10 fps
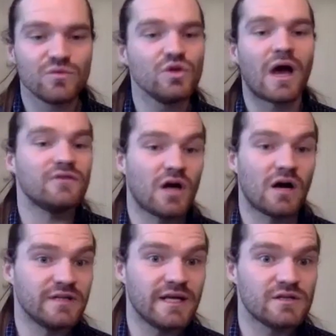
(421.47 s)
you haven't
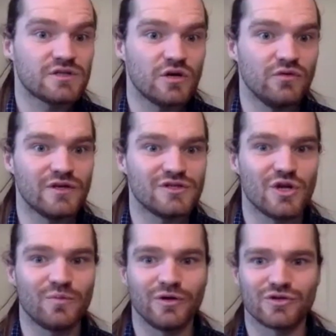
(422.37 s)
covered it. So there's
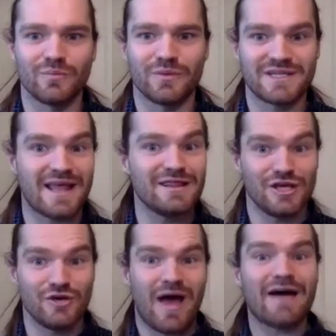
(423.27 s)
no point trying to pretend that
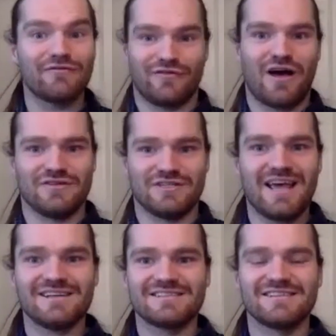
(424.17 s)
you have covered it.